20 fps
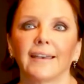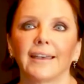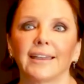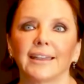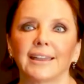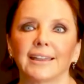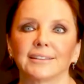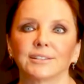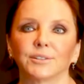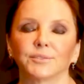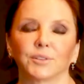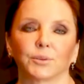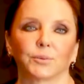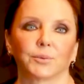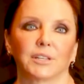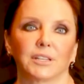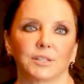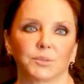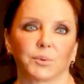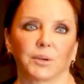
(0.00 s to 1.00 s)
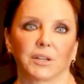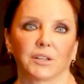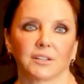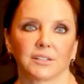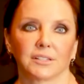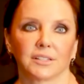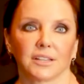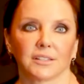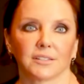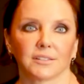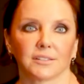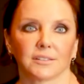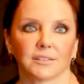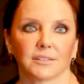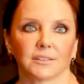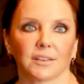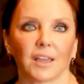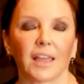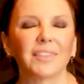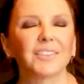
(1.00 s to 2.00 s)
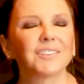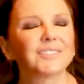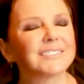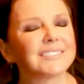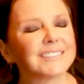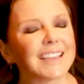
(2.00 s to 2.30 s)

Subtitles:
And I was like, we need to bring in a dance. And the